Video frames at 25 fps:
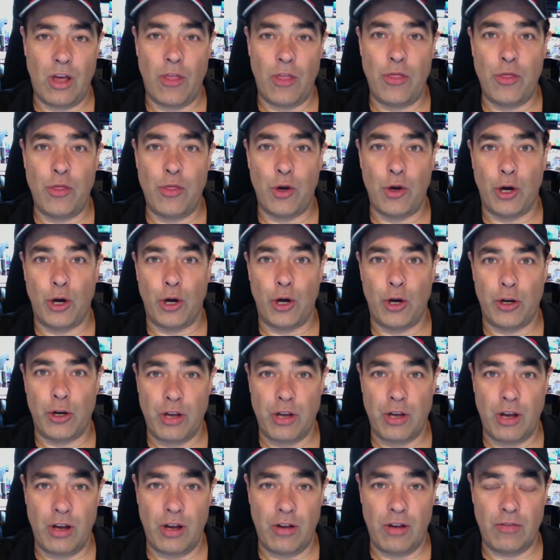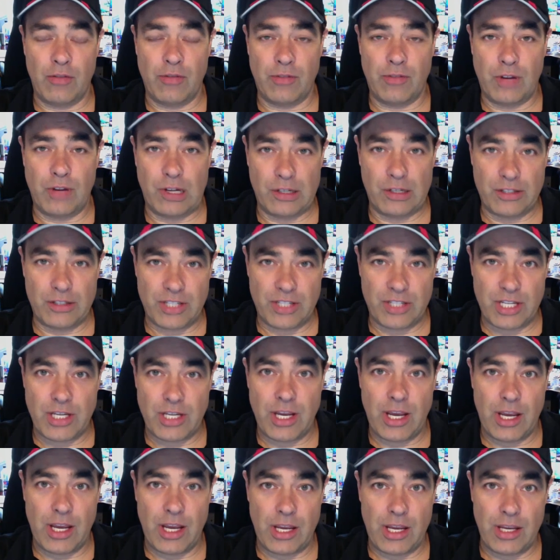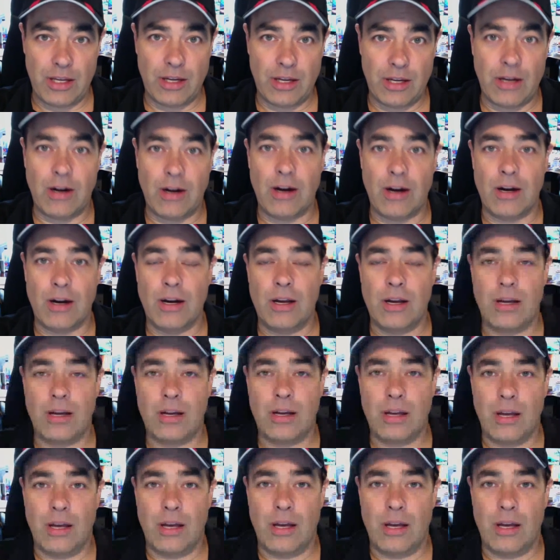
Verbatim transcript: a third of a TA car mm-hmm.